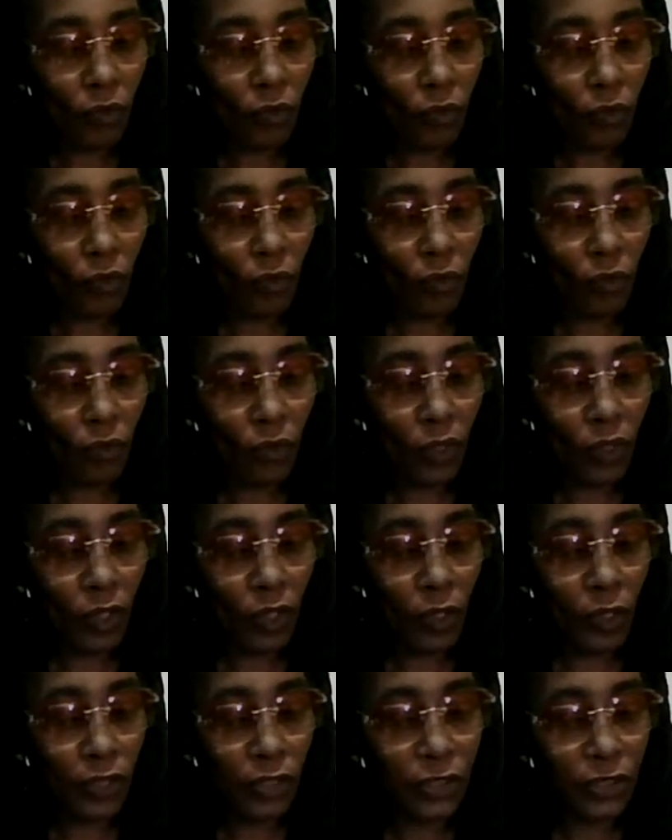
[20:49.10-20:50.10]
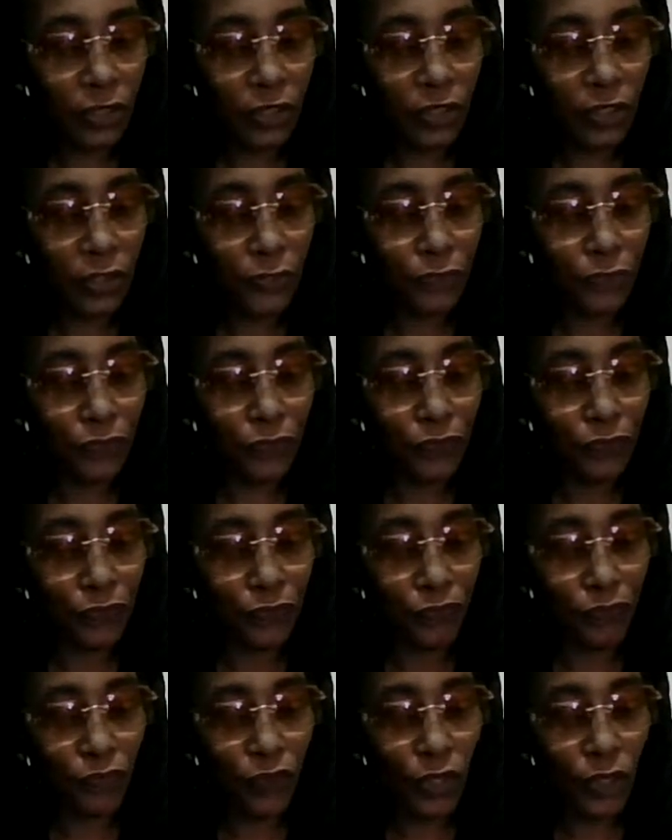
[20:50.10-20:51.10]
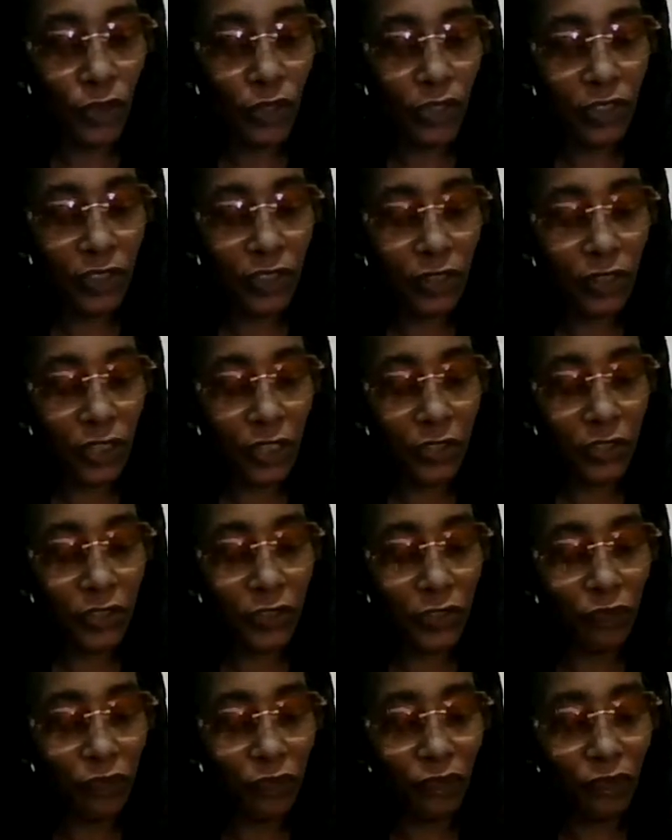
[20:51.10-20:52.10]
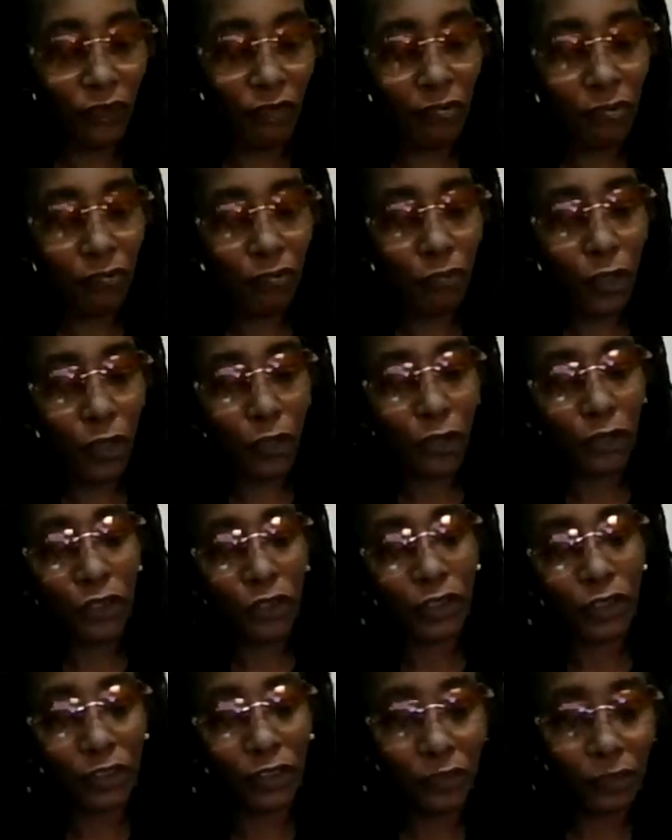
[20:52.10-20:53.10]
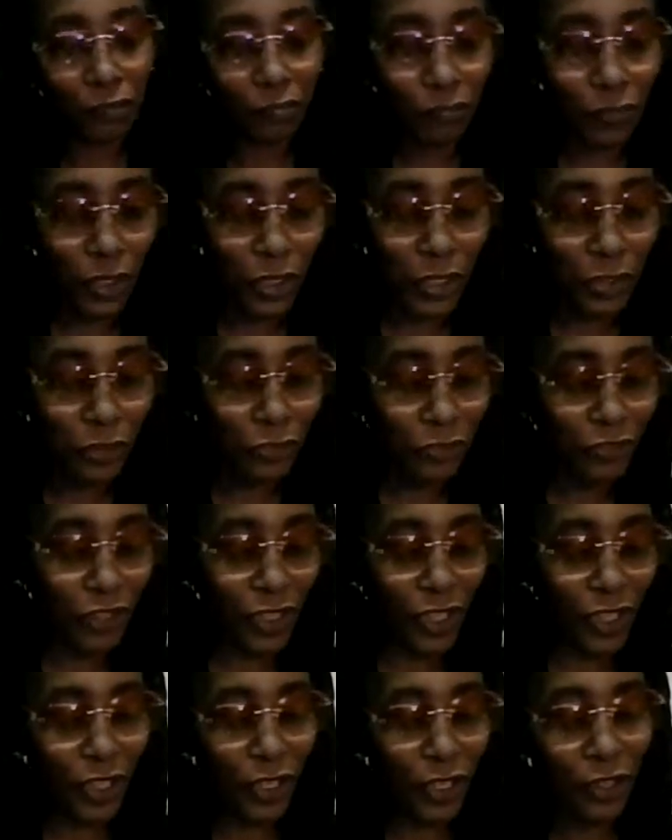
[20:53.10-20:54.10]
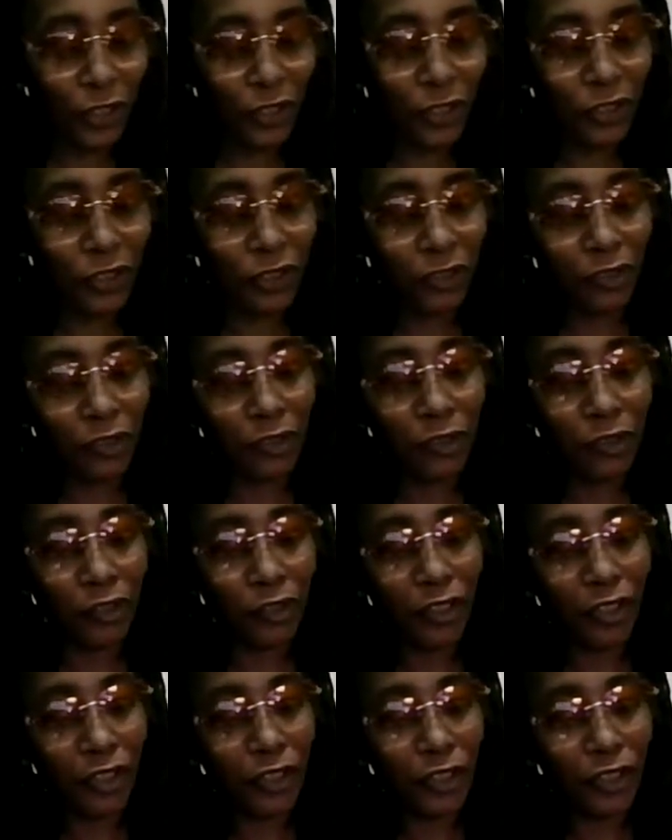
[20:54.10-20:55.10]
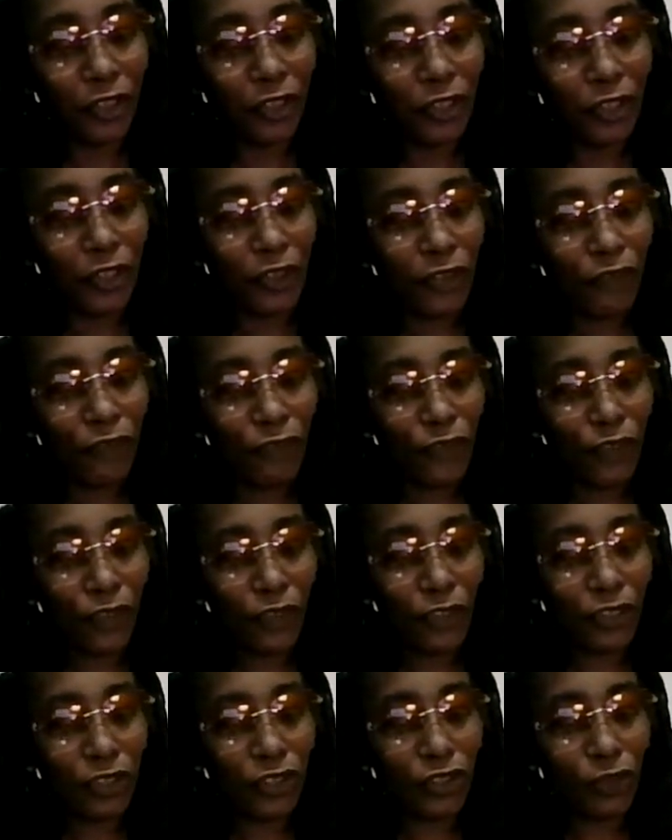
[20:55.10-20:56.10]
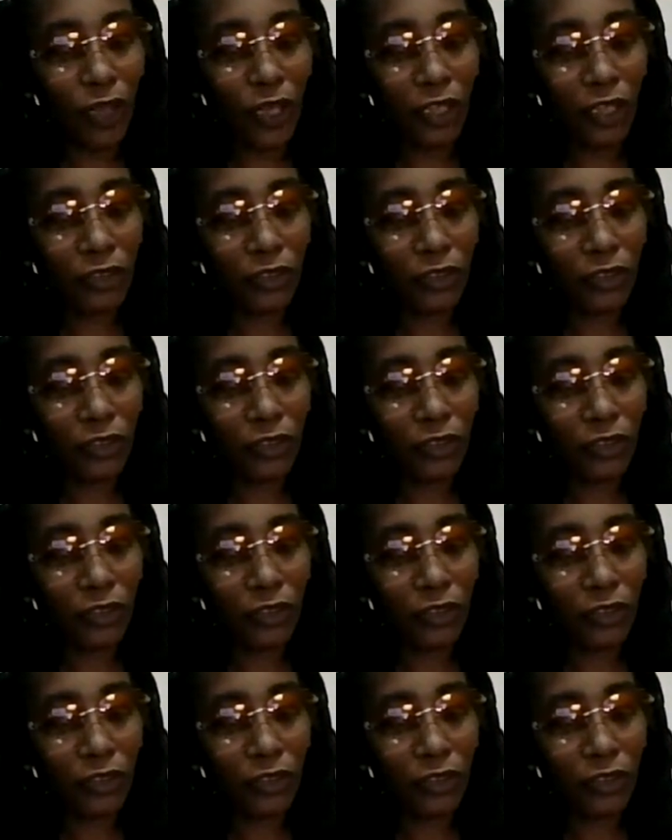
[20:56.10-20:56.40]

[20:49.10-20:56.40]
Yeah, I see. Very seductive person, being or thing. Very attractive.